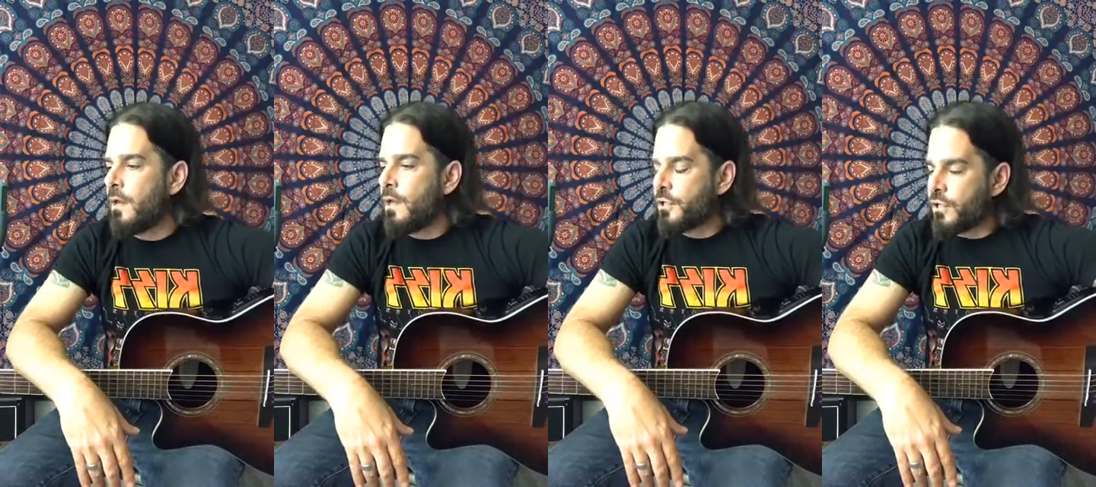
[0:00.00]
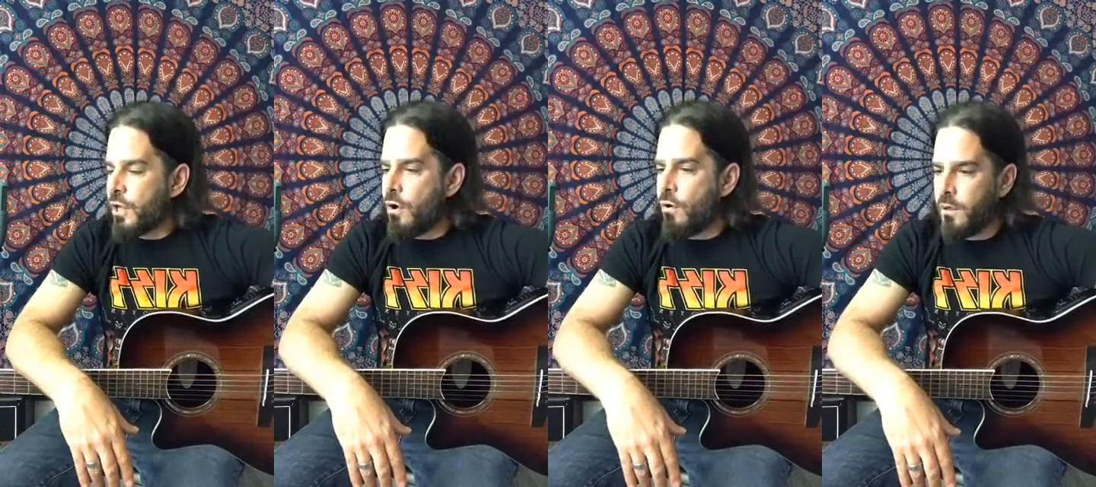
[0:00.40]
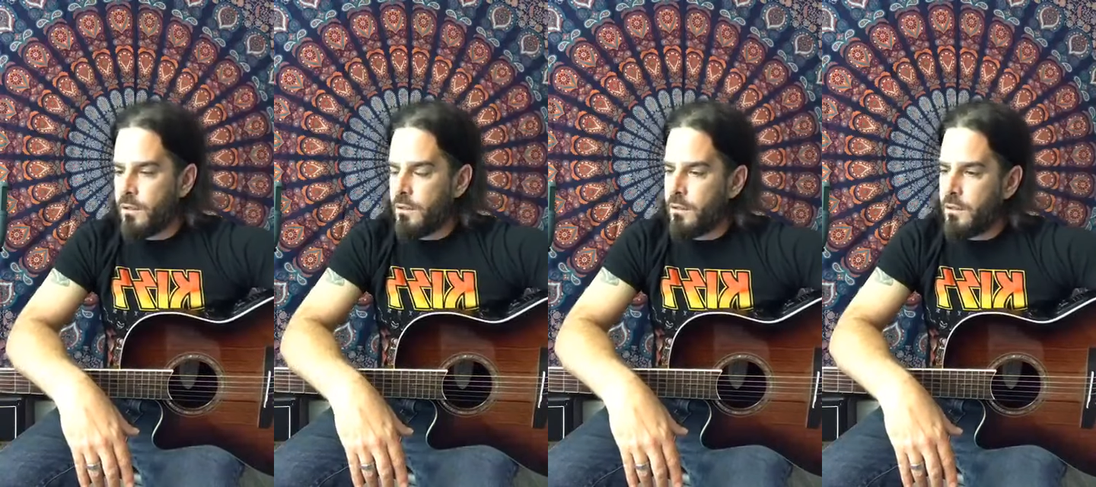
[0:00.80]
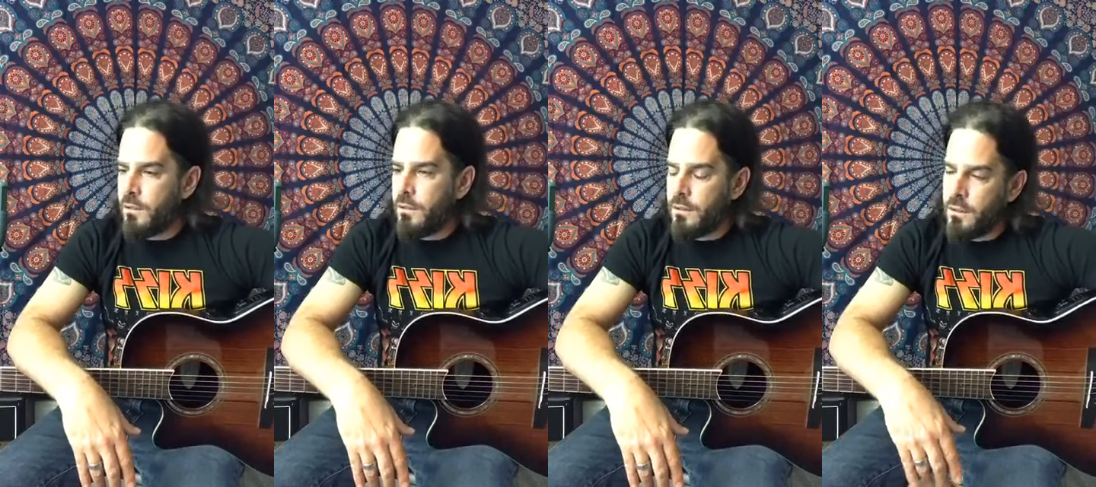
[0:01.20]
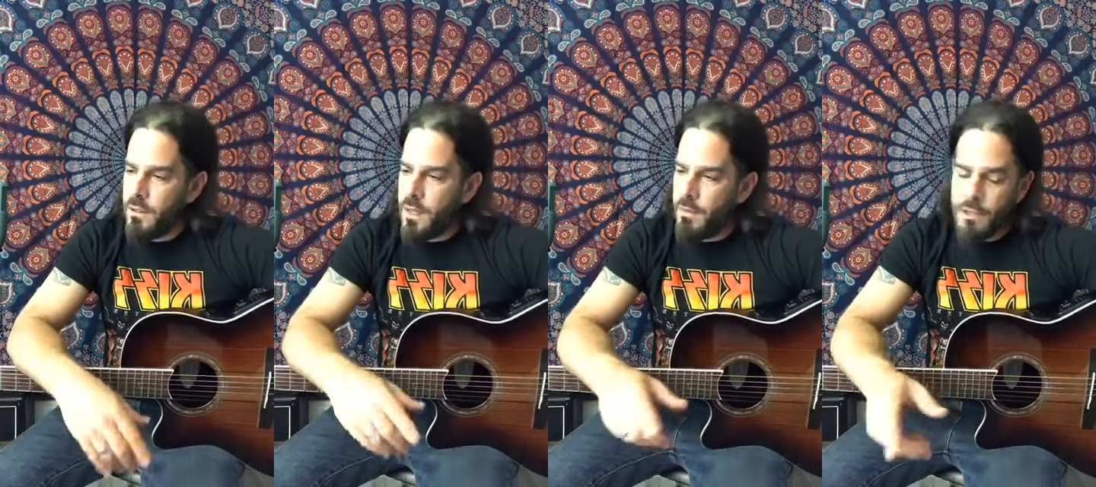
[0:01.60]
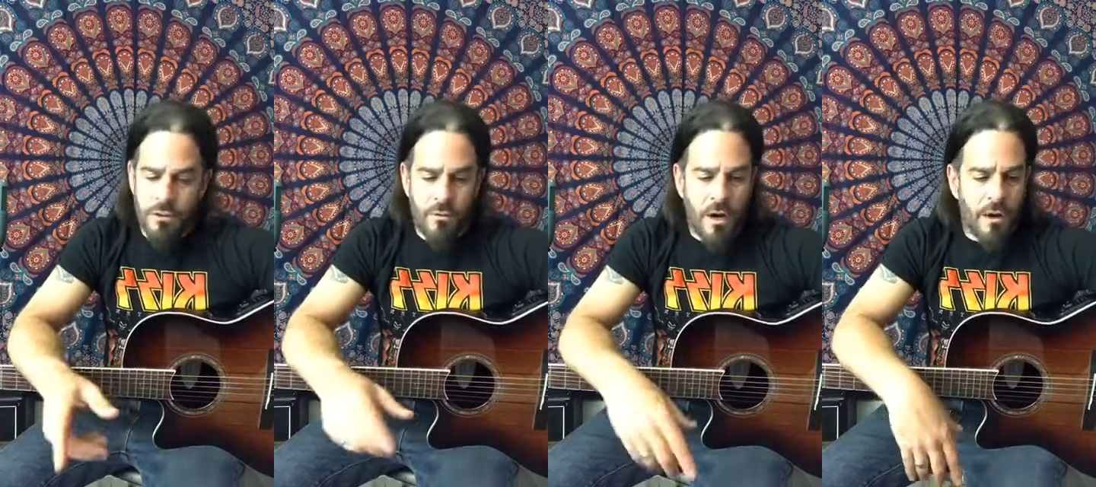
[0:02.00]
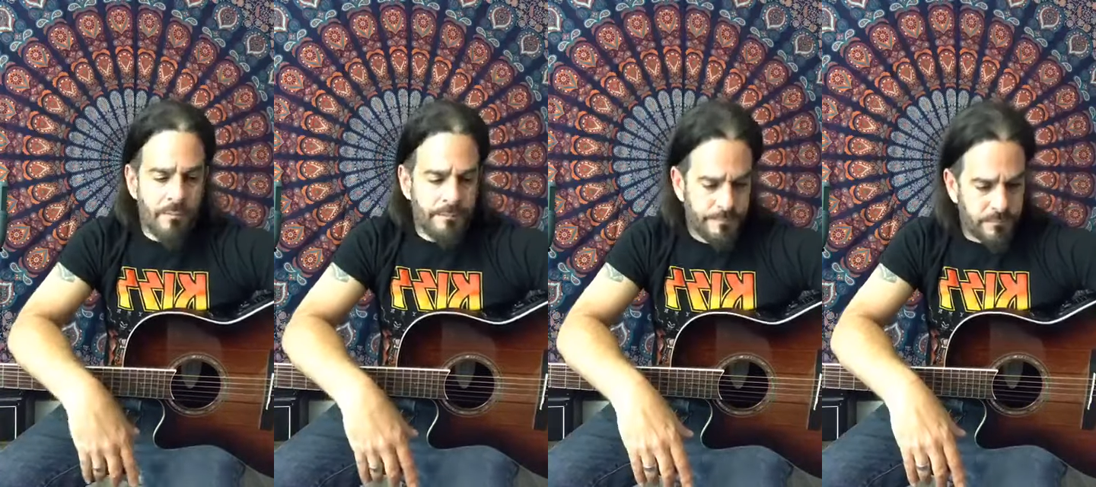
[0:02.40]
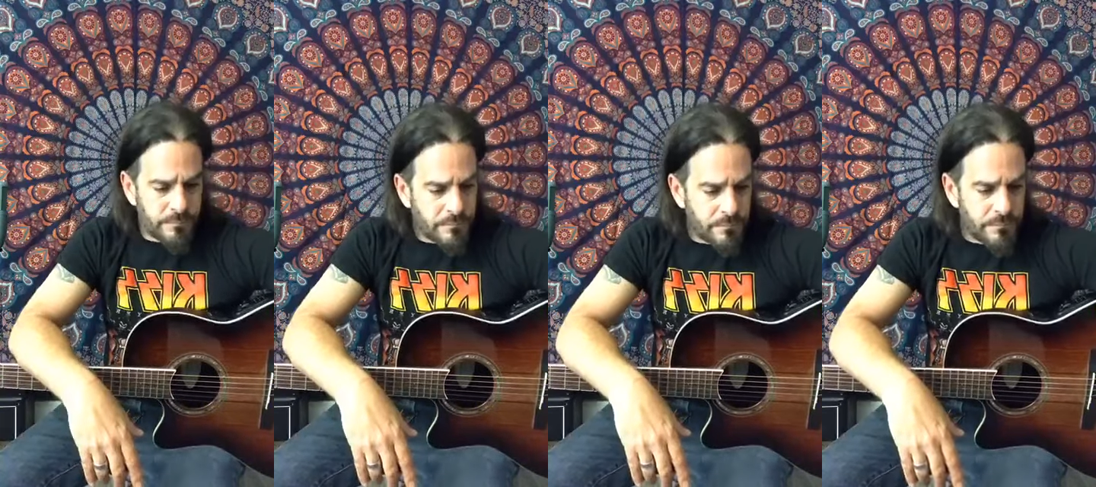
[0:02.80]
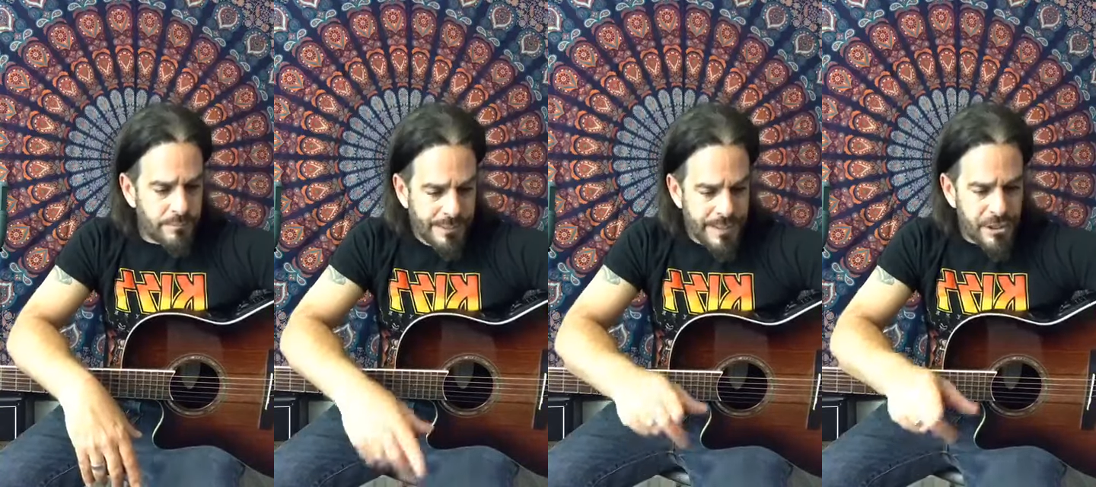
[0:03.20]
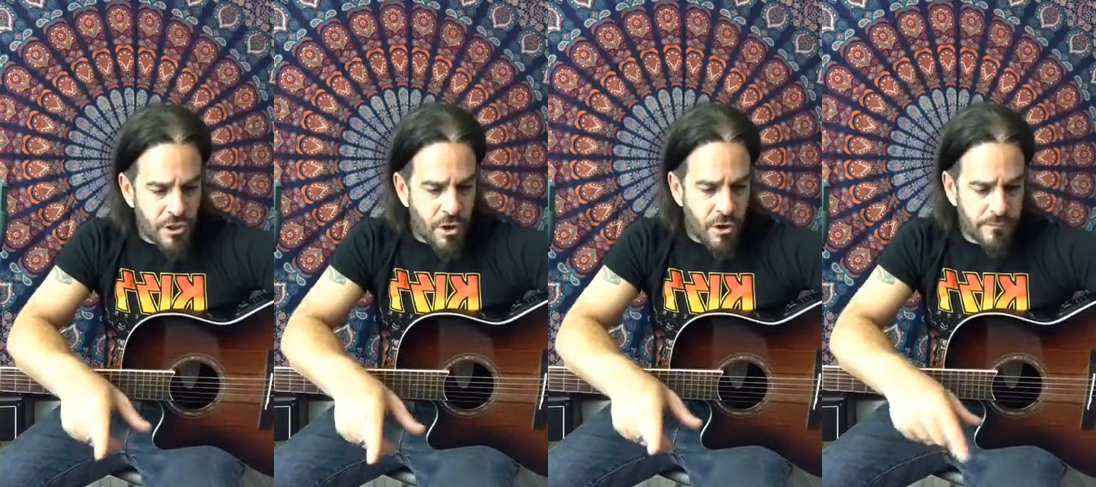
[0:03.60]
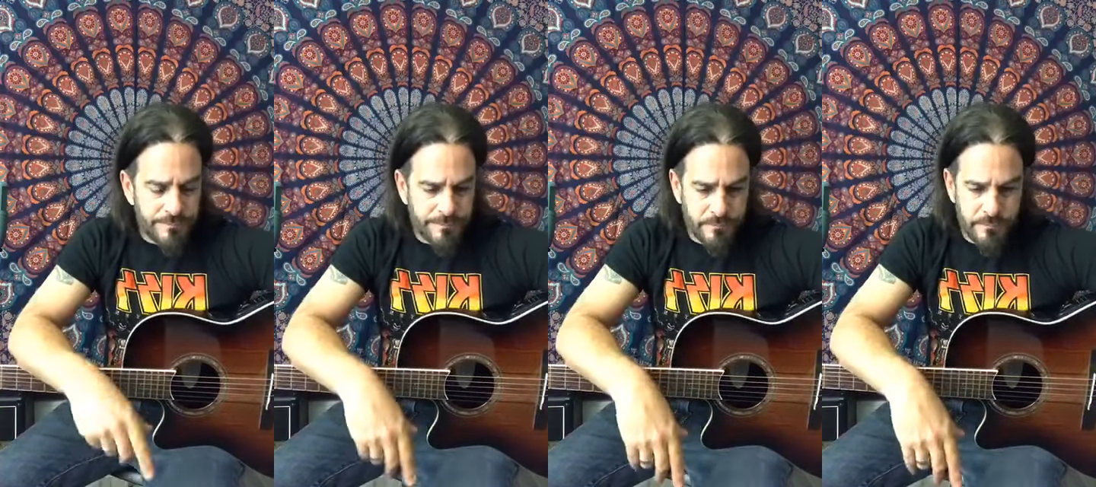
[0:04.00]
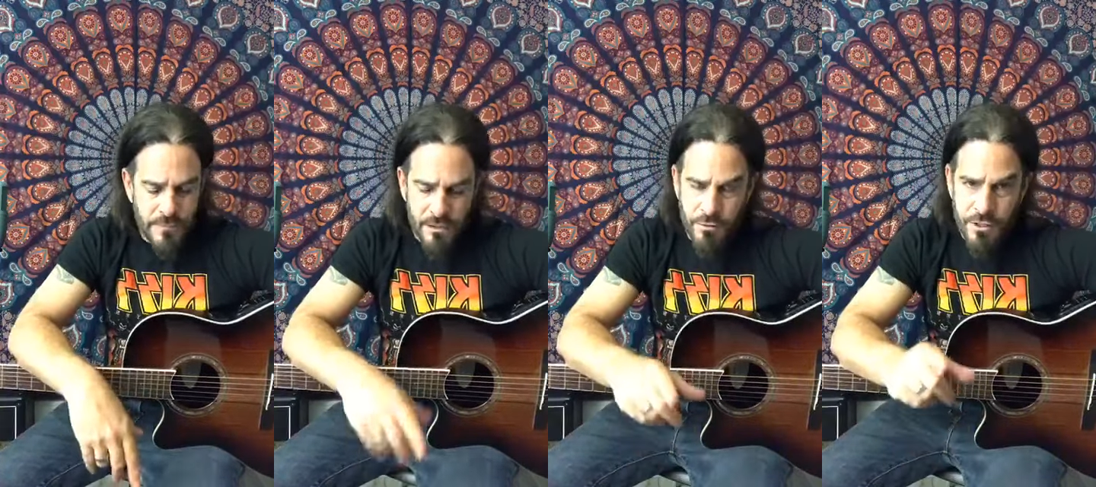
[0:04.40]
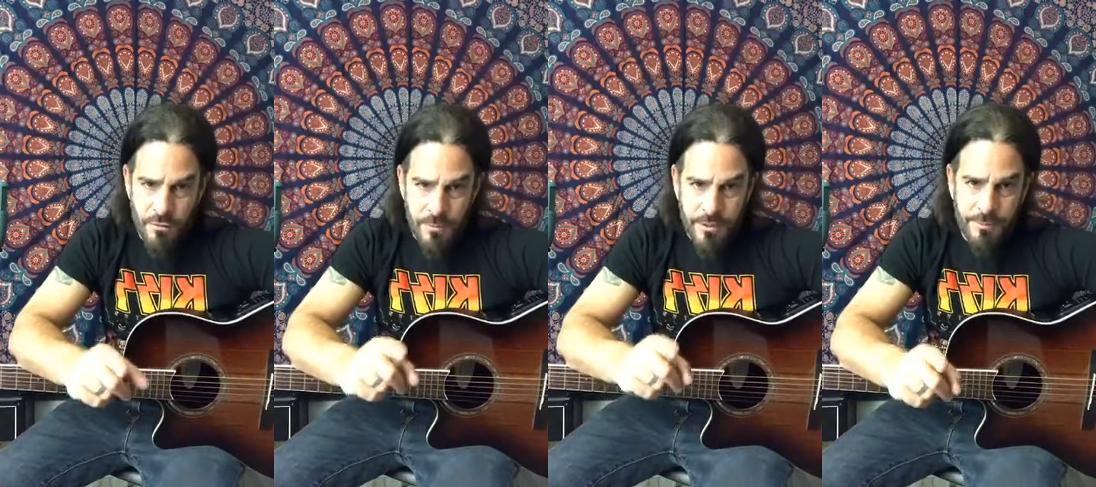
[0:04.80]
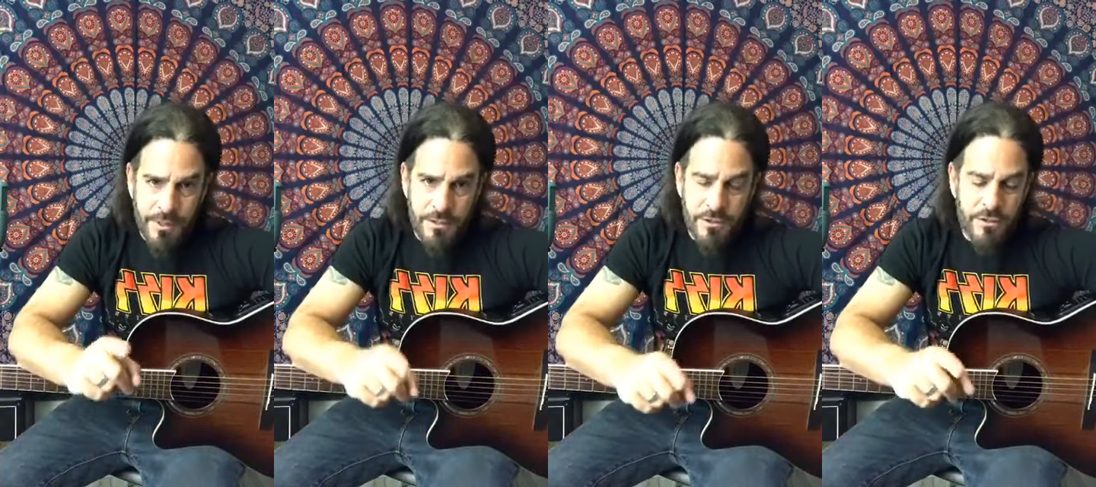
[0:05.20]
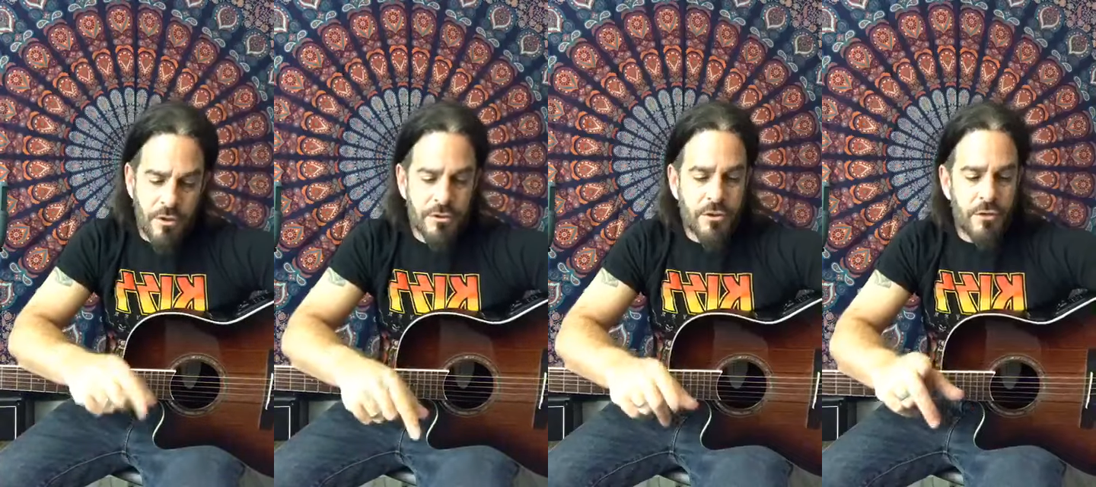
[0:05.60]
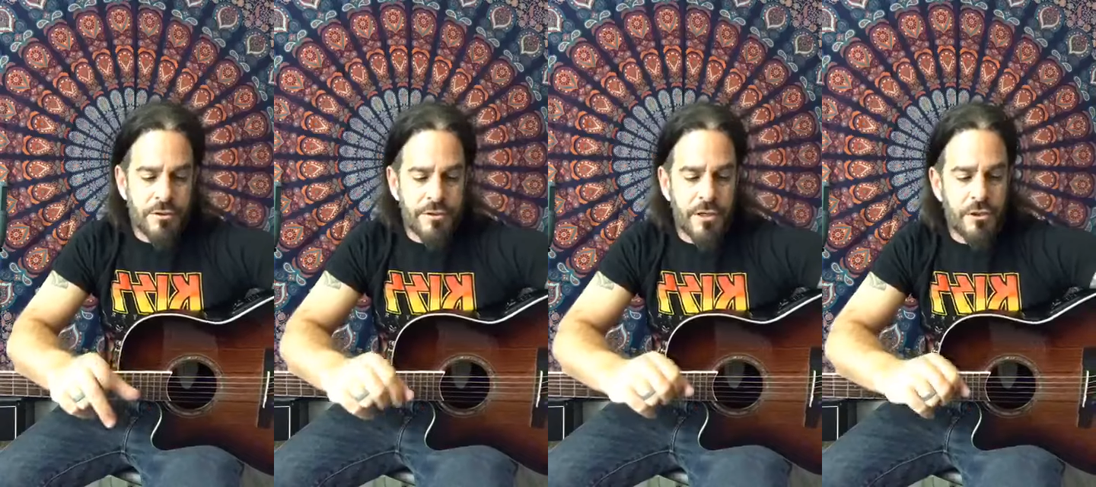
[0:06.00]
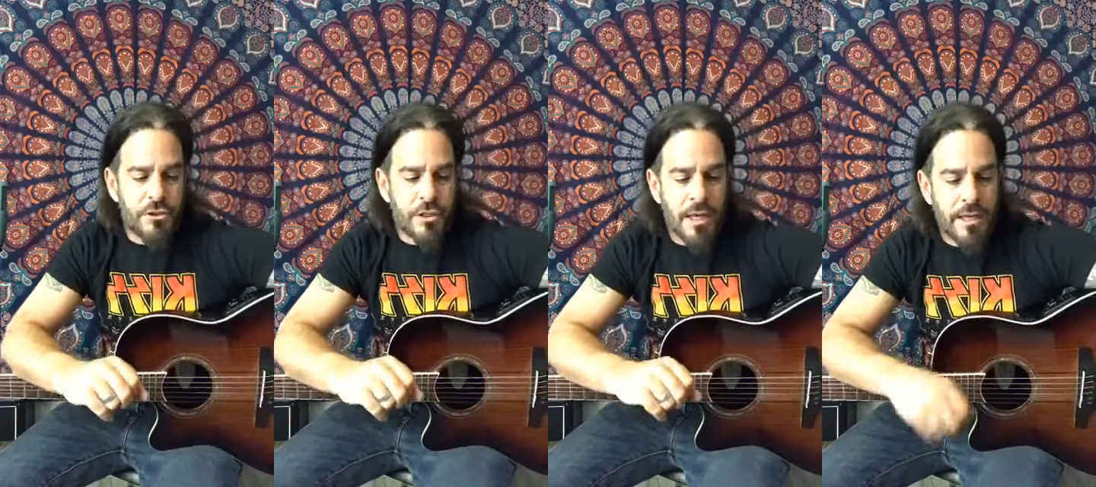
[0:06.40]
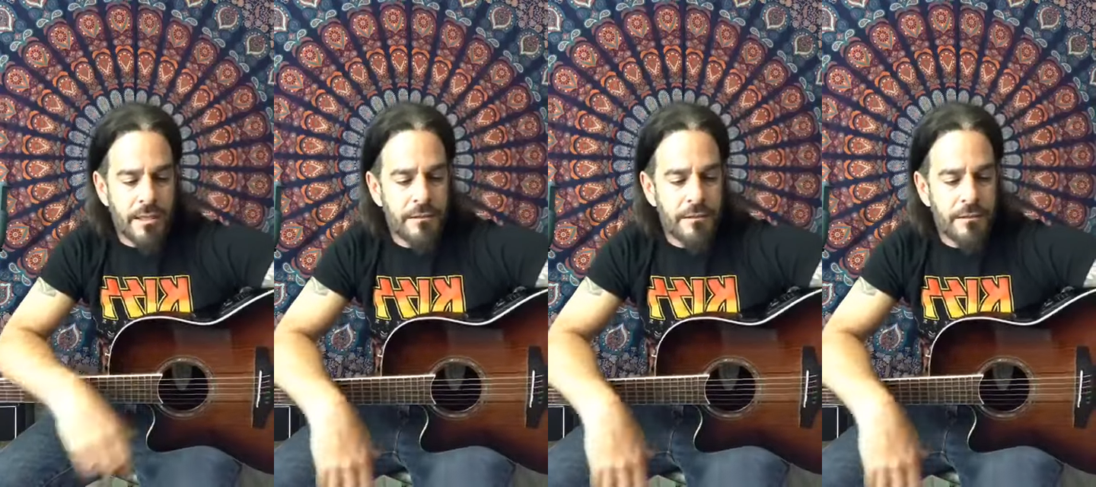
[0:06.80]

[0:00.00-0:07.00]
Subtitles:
So, I'm gonna play a song, and the reason why I'm gonna play this song, it's called Sunshine.